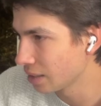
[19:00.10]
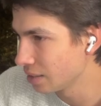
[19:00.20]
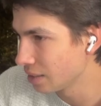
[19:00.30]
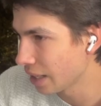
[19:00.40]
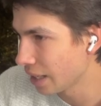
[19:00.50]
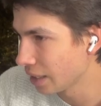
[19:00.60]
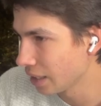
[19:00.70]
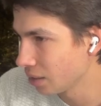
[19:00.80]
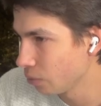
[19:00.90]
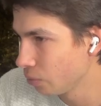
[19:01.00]
design
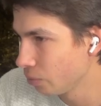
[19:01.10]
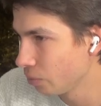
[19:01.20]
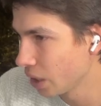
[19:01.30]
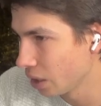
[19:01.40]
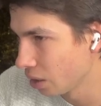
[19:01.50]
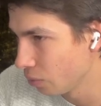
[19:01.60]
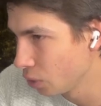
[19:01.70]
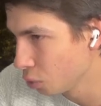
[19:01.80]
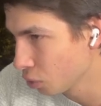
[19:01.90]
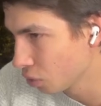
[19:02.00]
and
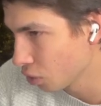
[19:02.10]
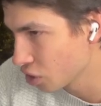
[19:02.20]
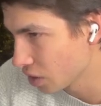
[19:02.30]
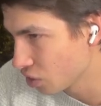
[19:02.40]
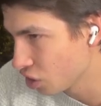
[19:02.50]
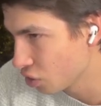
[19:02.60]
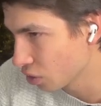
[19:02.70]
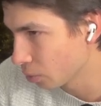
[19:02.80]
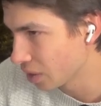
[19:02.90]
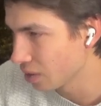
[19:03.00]
features such as
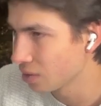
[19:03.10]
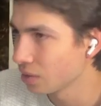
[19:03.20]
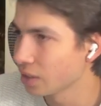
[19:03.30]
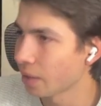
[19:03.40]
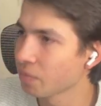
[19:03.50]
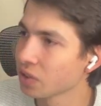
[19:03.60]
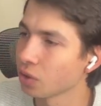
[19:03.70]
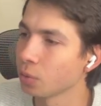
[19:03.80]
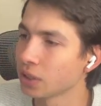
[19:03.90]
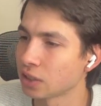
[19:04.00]
G-Shock resistance.
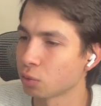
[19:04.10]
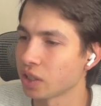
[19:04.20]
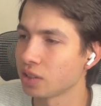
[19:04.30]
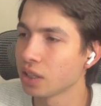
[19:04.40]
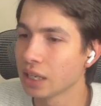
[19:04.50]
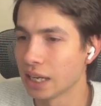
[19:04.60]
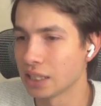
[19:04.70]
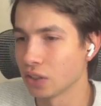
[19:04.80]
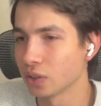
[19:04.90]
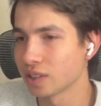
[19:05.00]
So that's great.
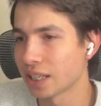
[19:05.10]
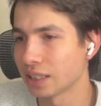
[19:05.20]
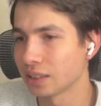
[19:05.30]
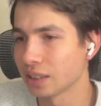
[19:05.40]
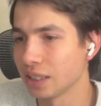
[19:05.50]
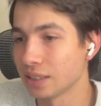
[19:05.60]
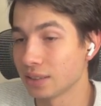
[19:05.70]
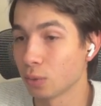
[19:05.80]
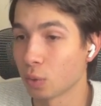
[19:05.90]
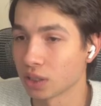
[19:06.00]
It understands
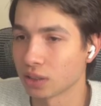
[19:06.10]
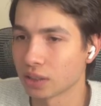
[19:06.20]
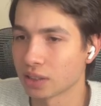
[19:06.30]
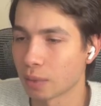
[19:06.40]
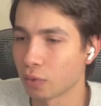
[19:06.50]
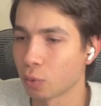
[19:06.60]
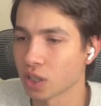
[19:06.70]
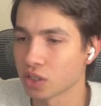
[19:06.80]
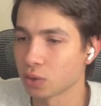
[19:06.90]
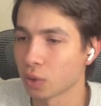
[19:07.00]
what type of
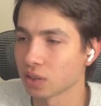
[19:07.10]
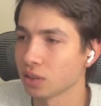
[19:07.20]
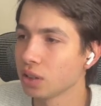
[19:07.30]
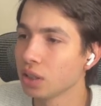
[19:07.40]
watch it was.